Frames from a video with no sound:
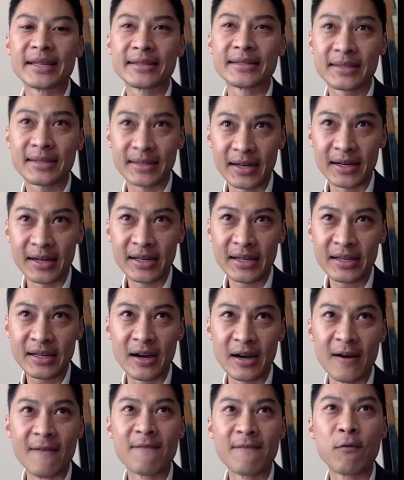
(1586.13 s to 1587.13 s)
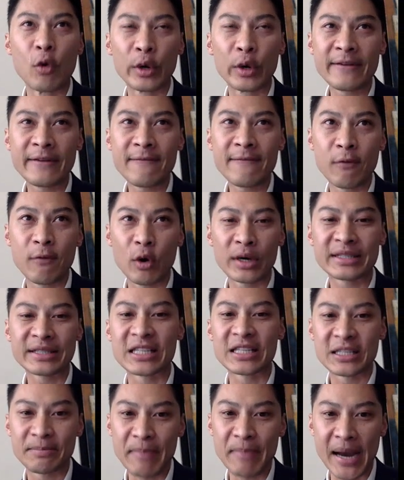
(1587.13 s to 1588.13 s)
this study of 44
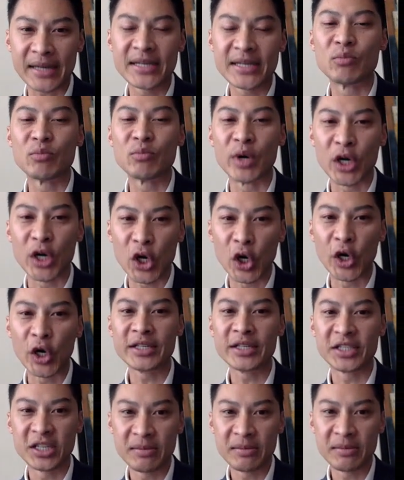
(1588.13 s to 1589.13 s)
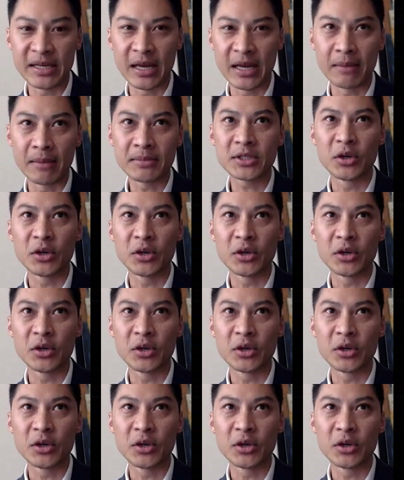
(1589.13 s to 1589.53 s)
suspected recurrent GBM,